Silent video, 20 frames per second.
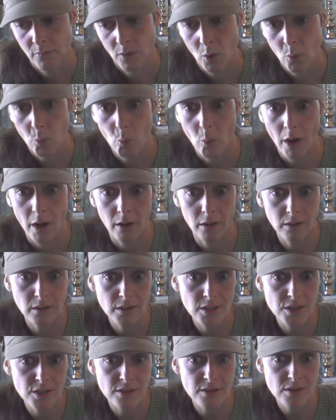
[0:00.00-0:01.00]
Well,
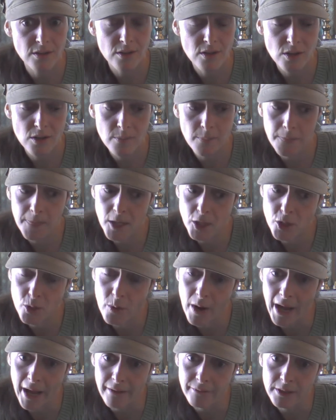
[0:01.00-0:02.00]
no purpose. You
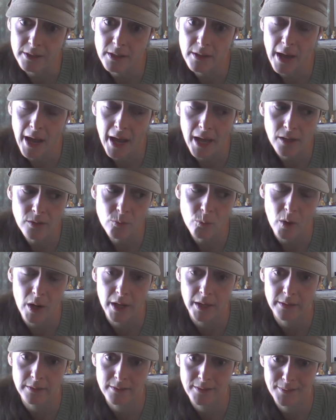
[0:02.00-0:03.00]
haven't had because,
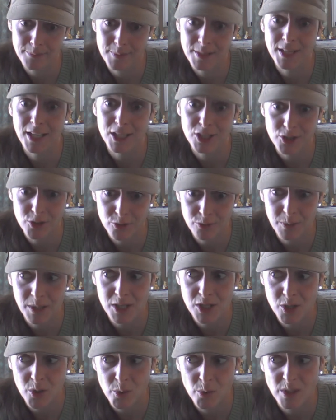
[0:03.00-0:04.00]
one because you've
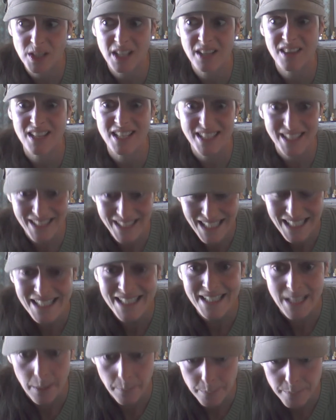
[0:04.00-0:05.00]
been using no, these
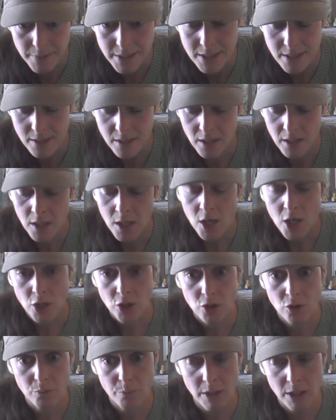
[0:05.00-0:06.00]
systems. Control.
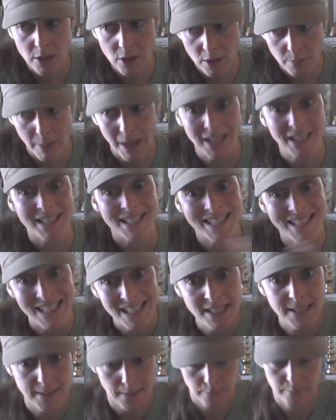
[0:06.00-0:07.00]
You've been yeah. by
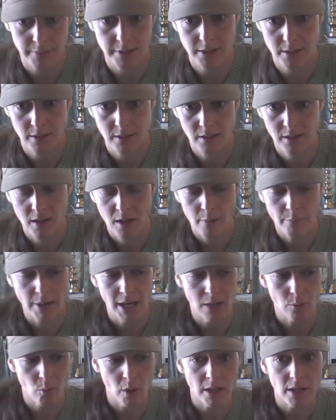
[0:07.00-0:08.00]
systems,
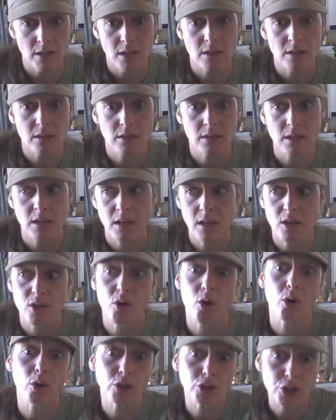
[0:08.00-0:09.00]
by what the
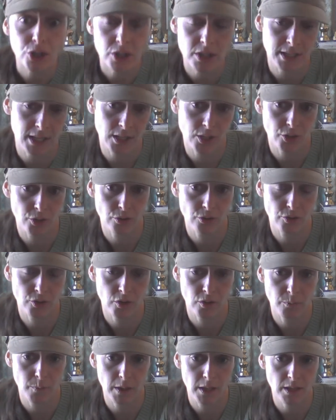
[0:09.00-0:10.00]
culture says you
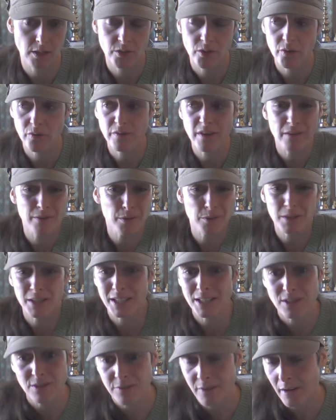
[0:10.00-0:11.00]
should be. So you've never
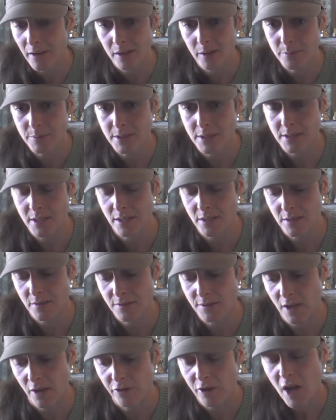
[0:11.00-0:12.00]
really developed a sense of
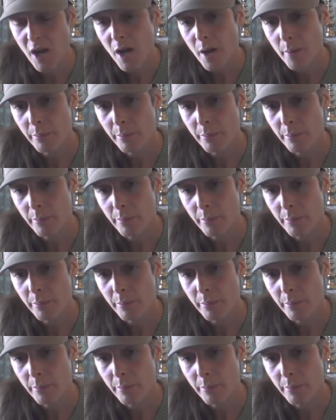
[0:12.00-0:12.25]
self.